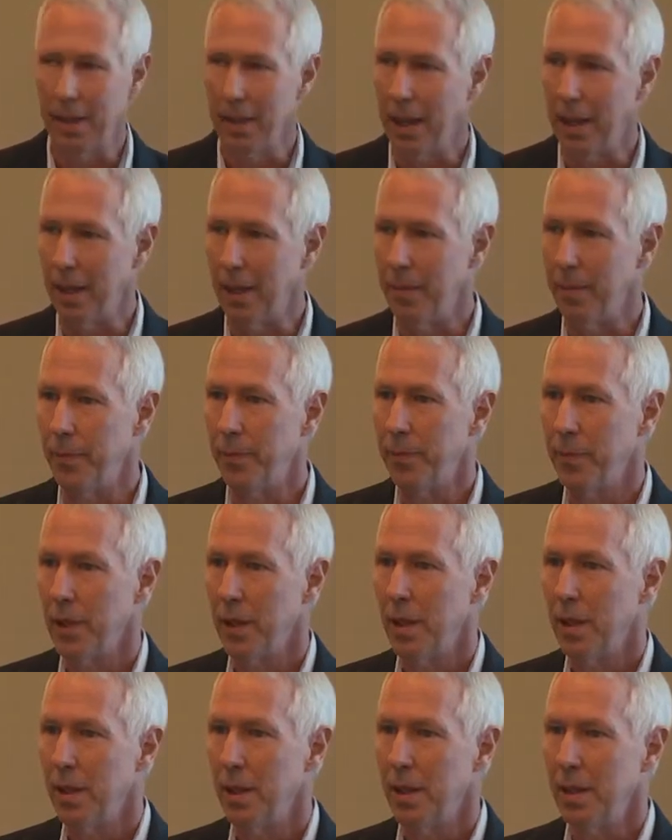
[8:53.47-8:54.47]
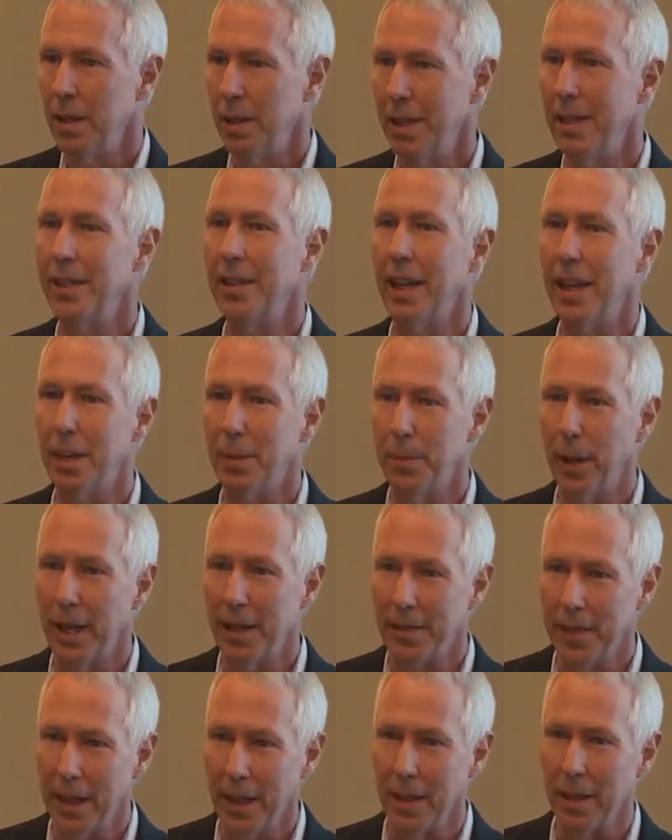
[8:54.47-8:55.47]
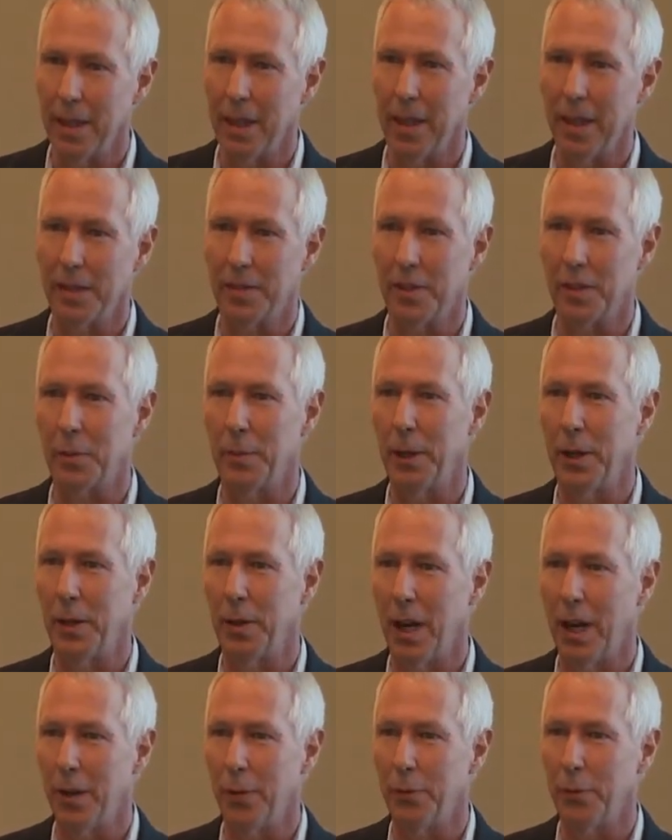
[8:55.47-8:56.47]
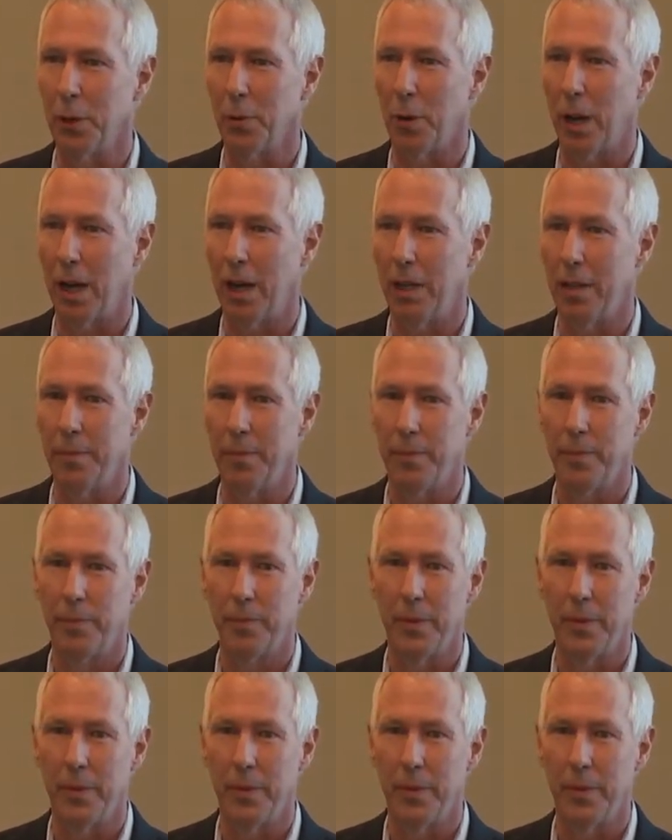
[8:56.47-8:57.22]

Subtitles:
In-database analytics has been around for a while.